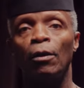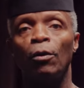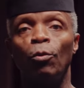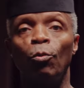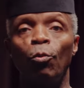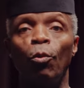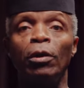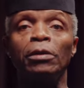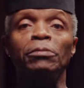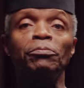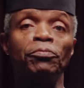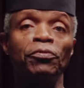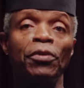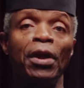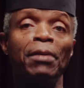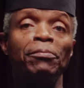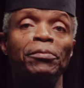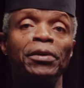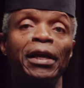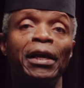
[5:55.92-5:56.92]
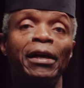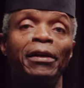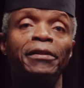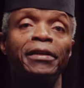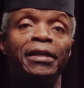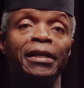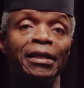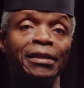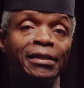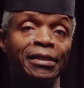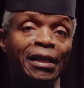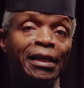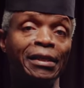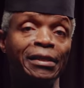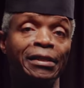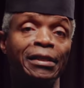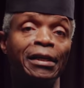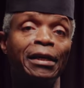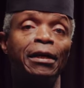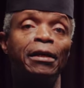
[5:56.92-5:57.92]
One primary healthcare
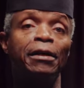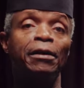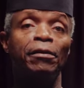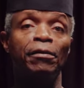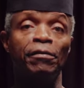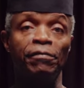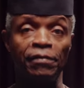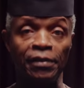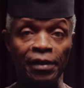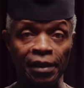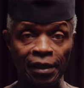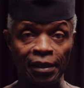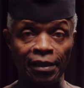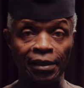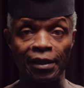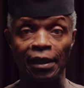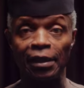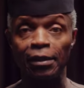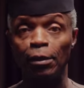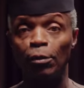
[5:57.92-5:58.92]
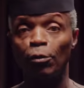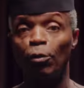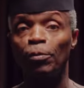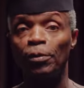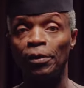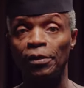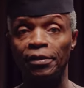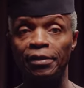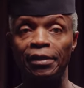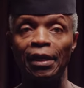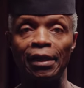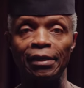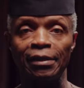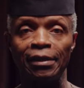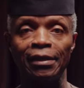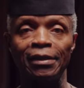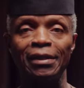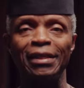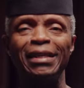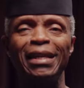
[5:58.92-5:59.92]
center of decent global
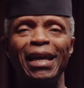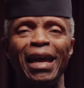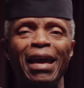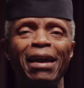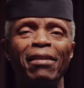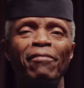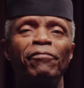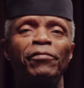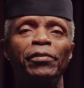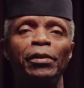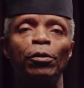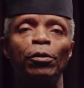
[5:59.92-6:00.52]
standard in every